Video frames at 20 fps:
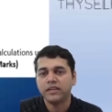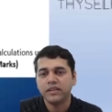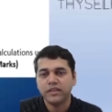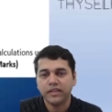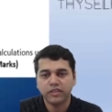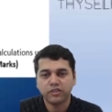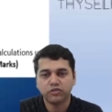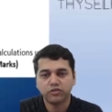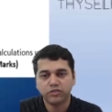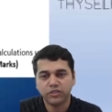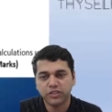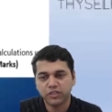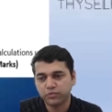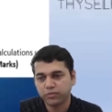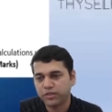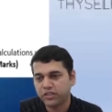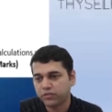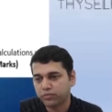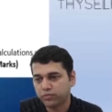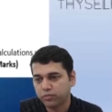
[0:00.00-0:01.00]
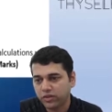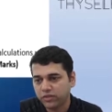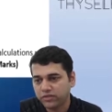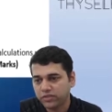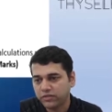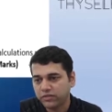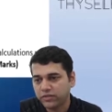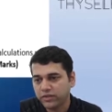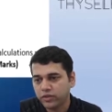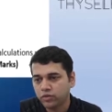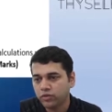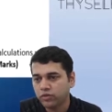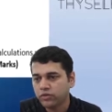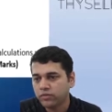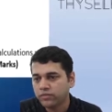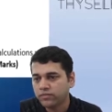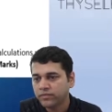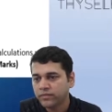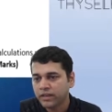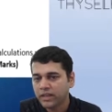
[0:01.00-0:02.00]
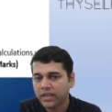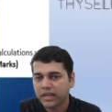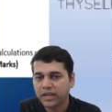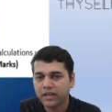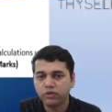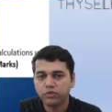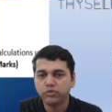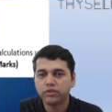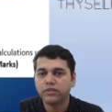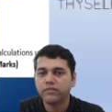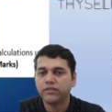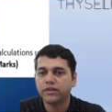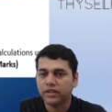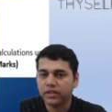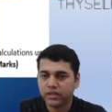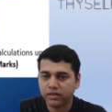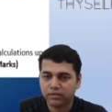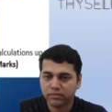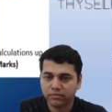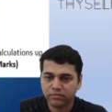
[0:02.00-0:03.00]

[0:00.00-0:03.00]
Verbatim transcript: Yes, students, please pause the video and do the working.